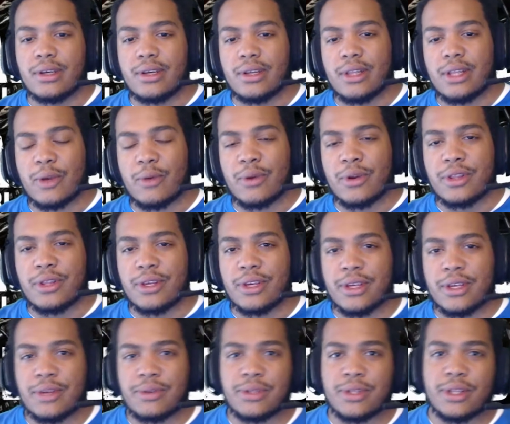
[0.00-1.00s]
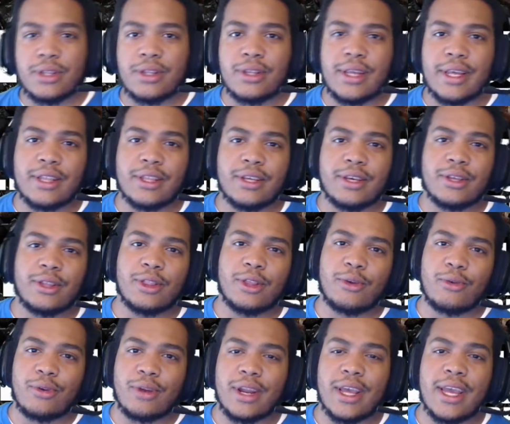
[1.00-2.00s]
Like one of the, it was the
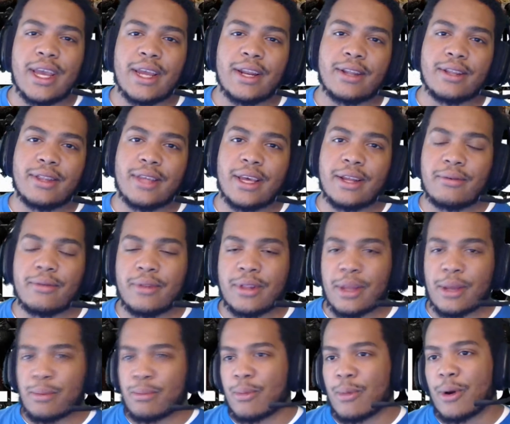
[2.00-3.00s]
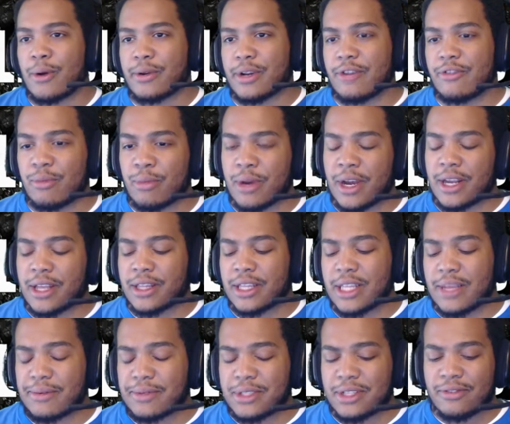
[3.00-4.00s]
grenade that marked everybody. I think
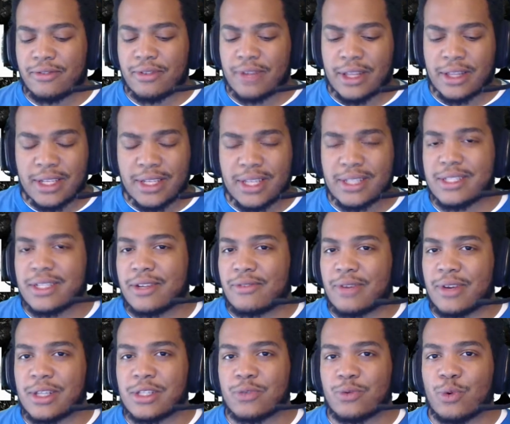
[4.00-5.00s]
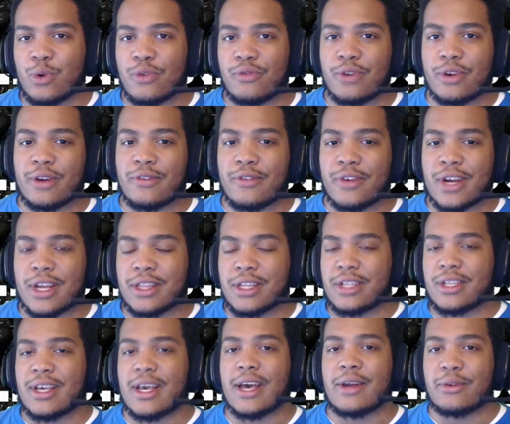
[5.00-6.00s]
that's in Advanced Warfare. I forgot the
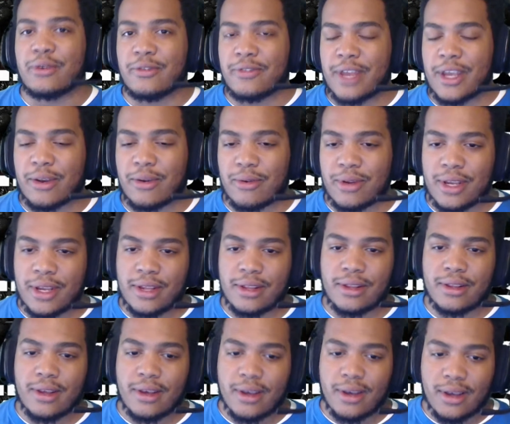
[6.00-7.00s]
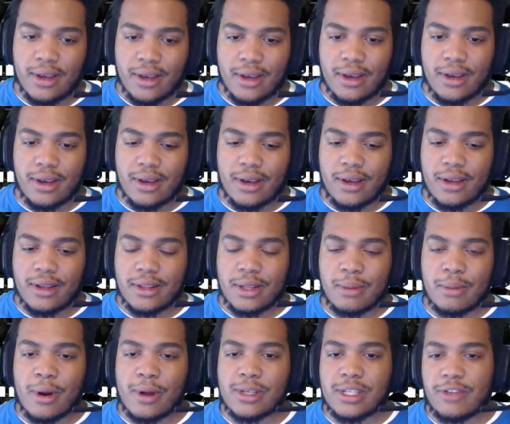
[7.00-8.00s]
title of that grenade that
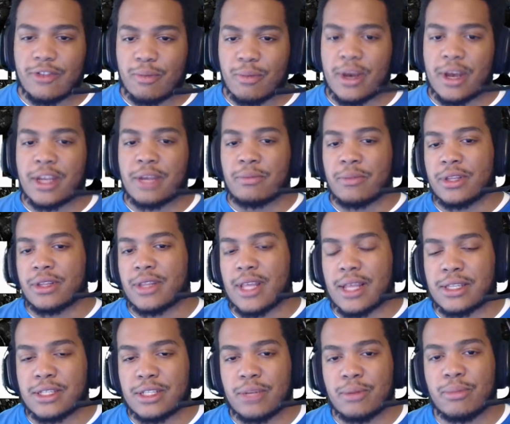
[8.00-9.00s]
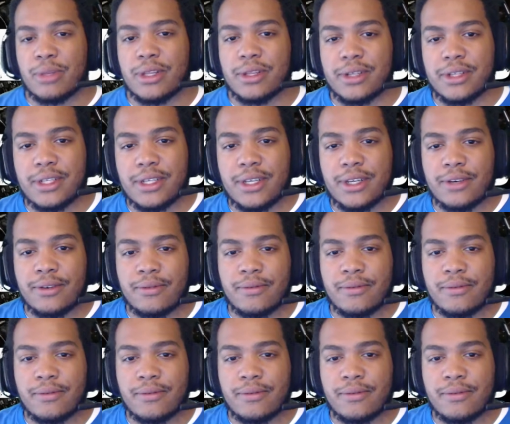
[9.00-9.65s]
marks everybody, but that's an ability here.